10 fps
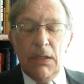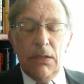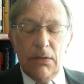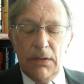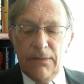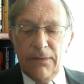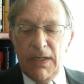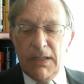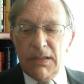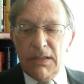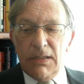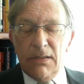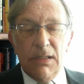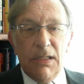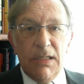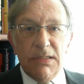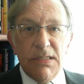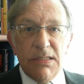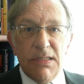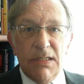Not, in fact, until the late
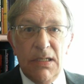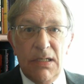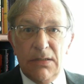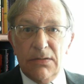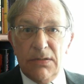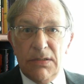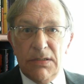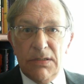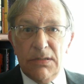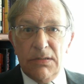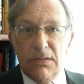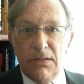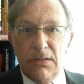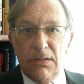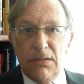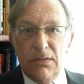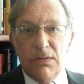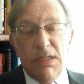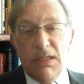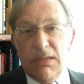1600s
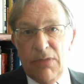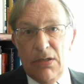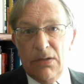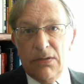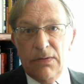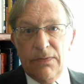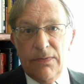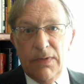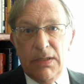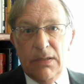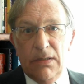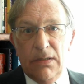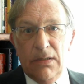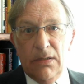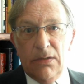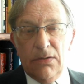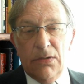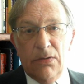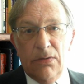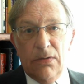was any part of the
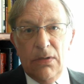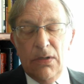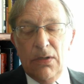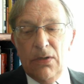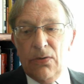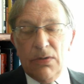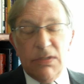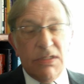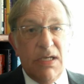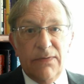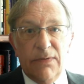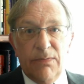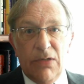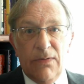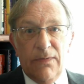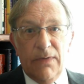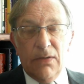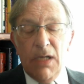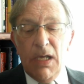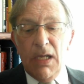truth thought safe to be
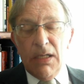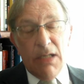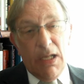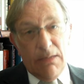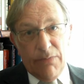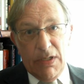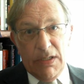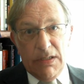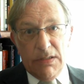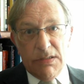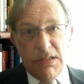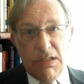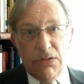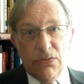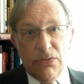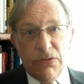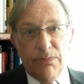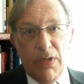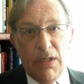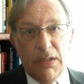revealed. That by Sir George
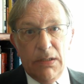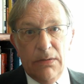Buck.